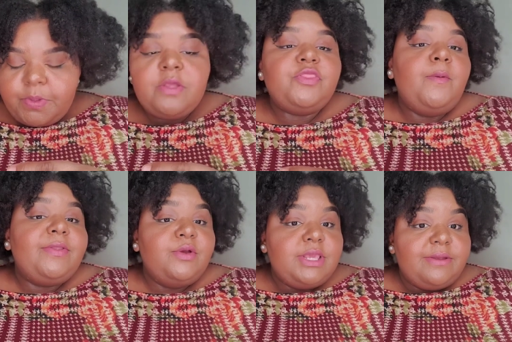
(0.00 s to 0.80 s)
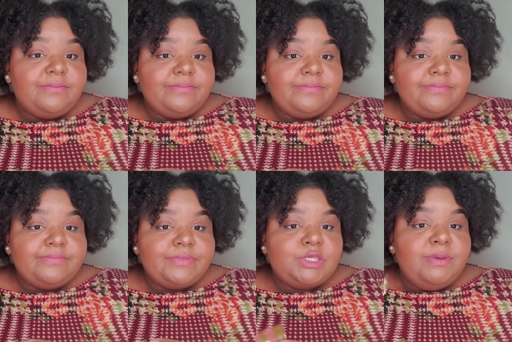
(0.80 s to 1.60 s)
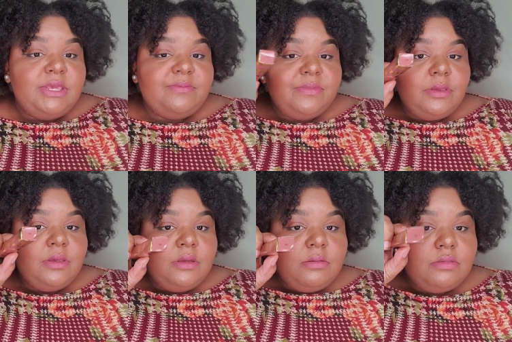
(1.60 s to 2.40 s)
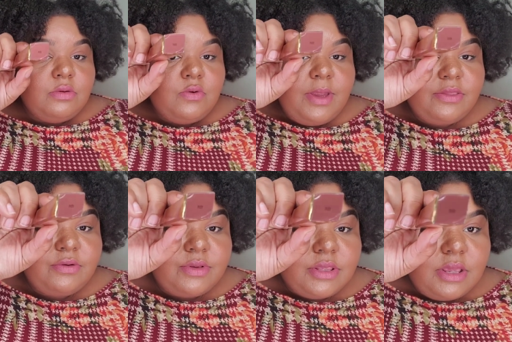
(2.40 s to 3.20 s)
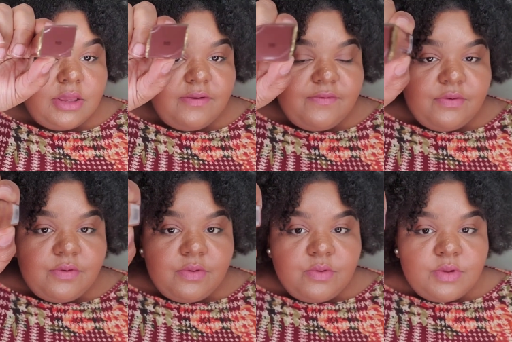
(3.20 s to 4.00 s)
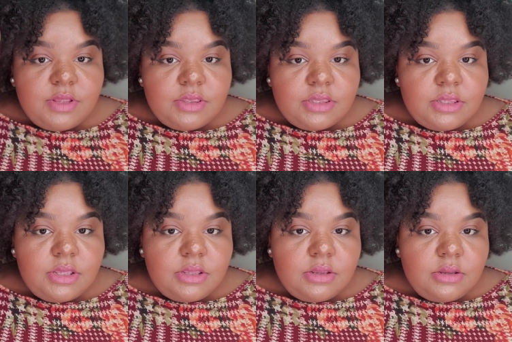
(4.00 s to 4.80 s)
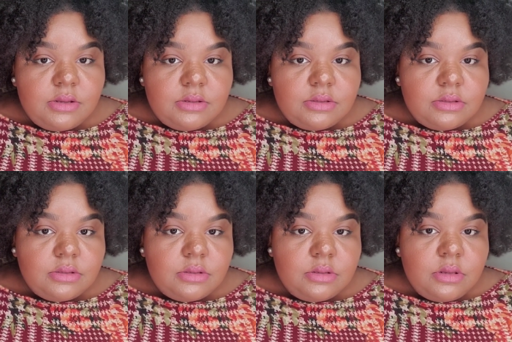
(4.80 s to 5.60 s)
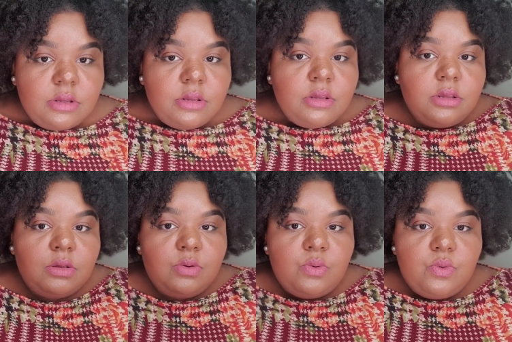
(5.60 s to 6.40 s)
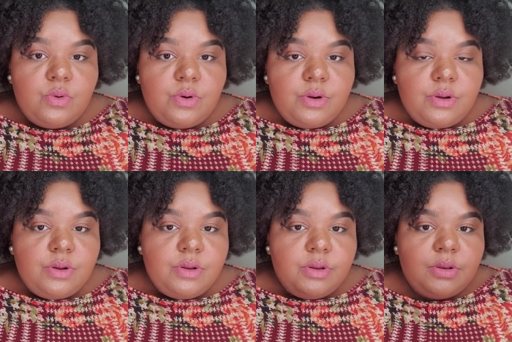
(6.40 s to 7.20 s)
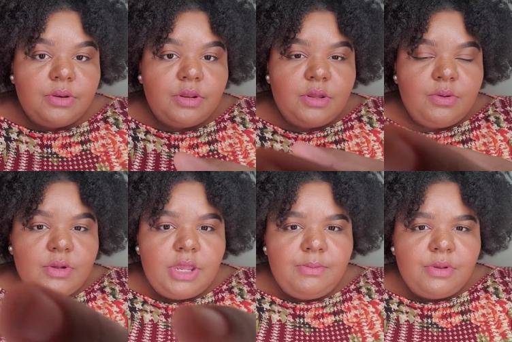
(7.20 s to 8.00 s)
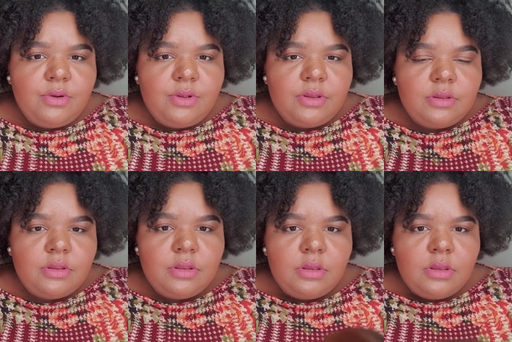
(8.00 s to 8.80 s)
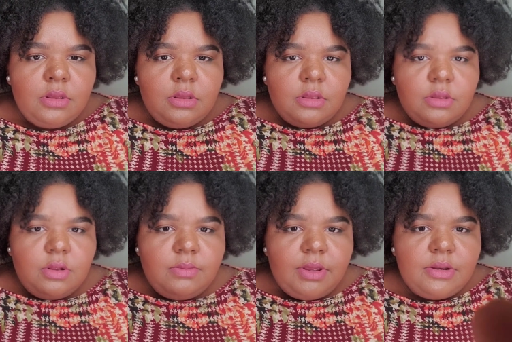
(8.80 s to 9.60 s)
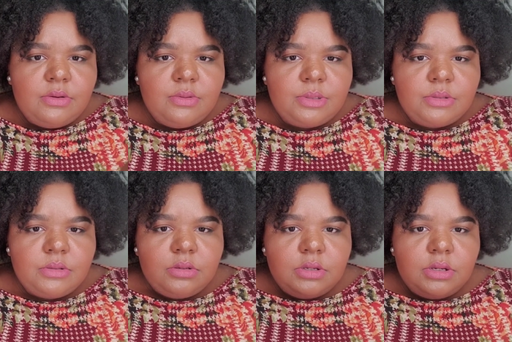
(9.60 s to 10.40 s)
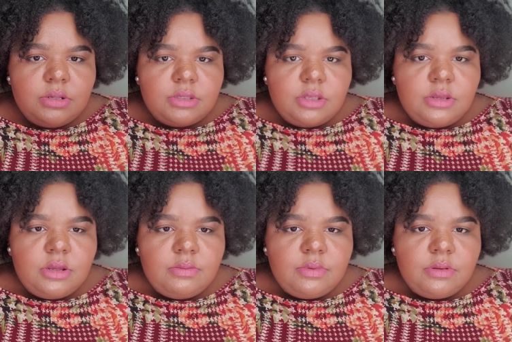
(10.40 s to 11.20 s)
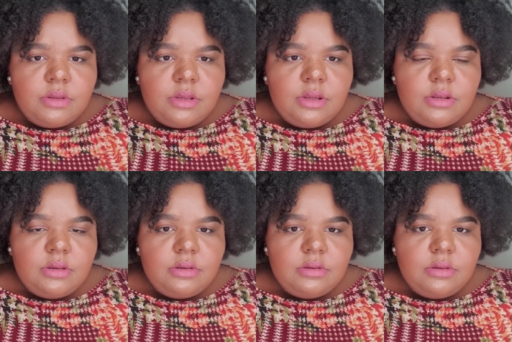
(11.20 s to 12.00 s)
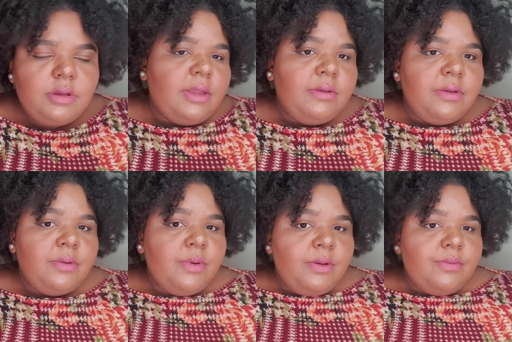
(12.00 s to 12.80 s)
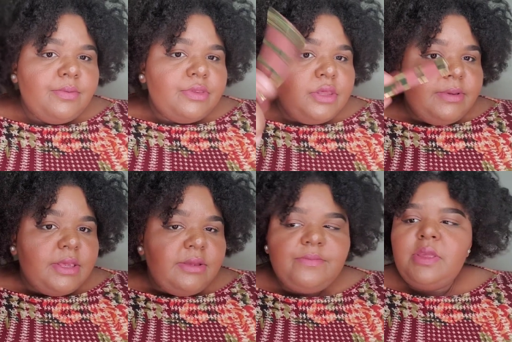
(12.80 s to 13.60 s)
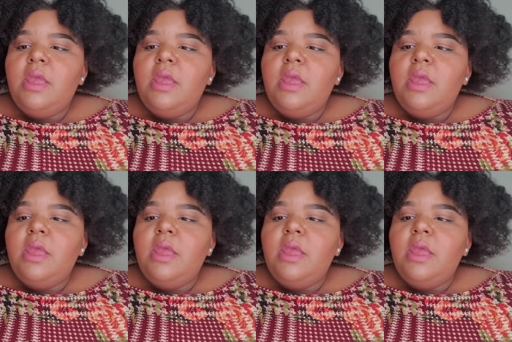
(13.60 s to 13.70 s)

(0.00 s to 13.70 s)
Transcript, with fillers: Go back Thursday. T B T. Go back Thursday. You can see it. Or, no, camera, you're gonna, gonna be a douche. I understand, camera. Okay, well, T B T.